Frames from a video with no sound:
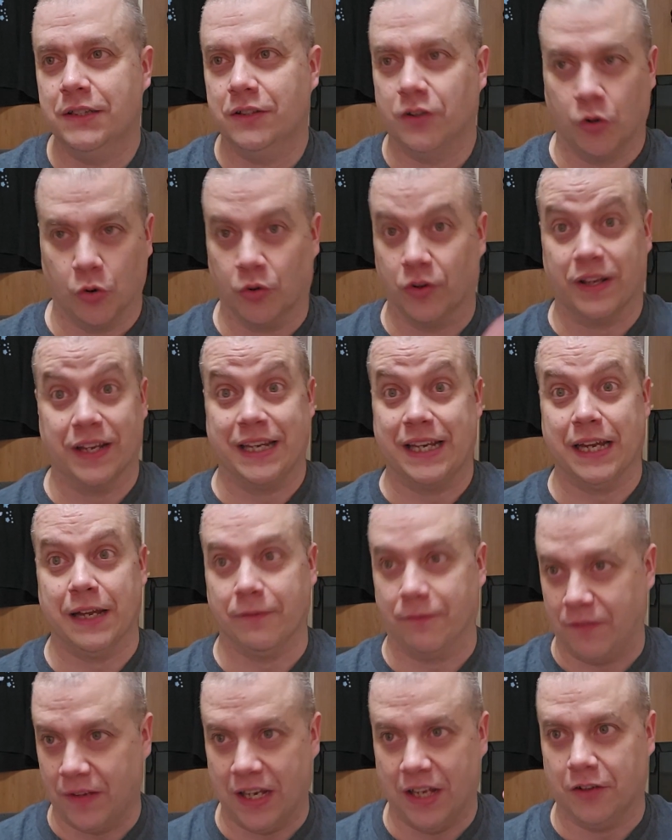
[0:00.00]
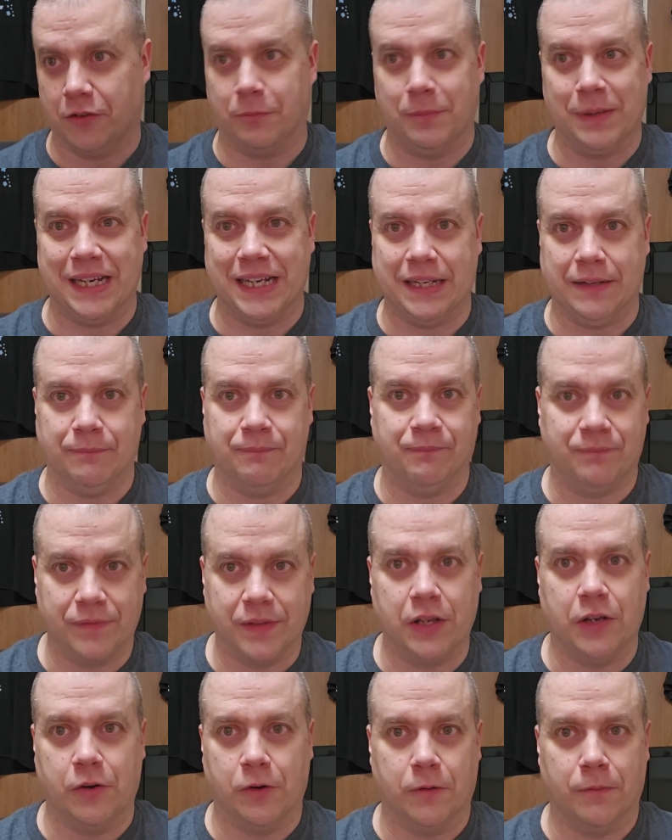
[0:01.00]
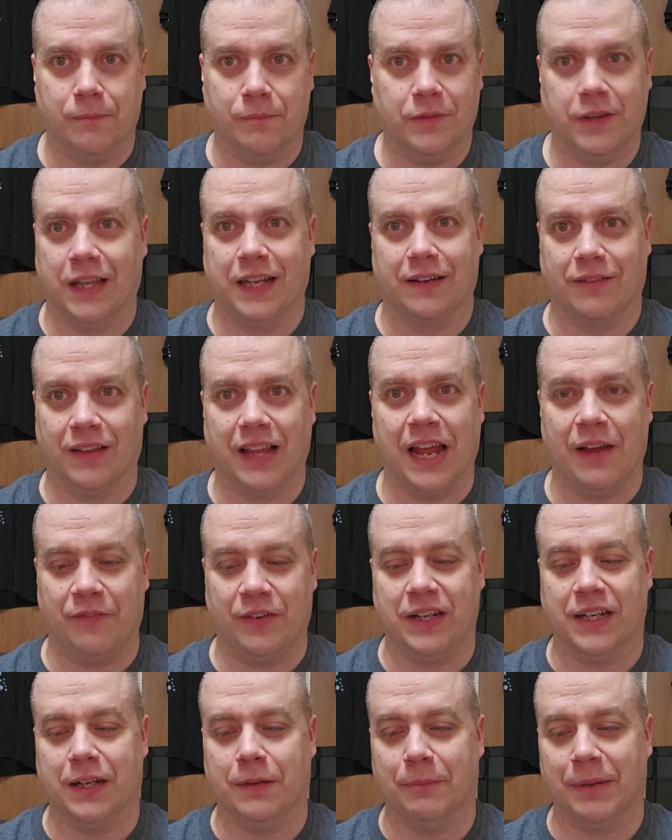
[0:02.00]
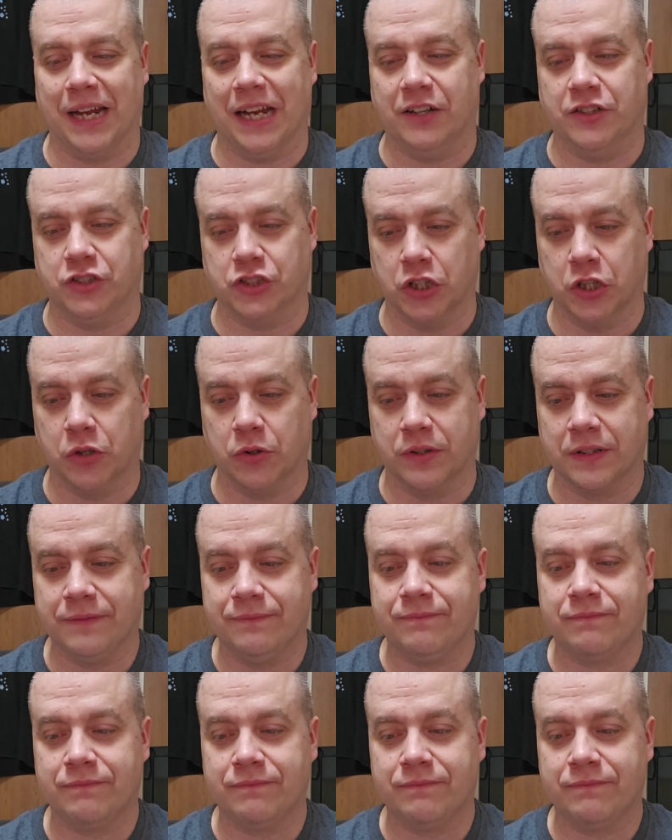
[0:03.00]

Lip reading: or the gif as being, like laughing at a bad joke.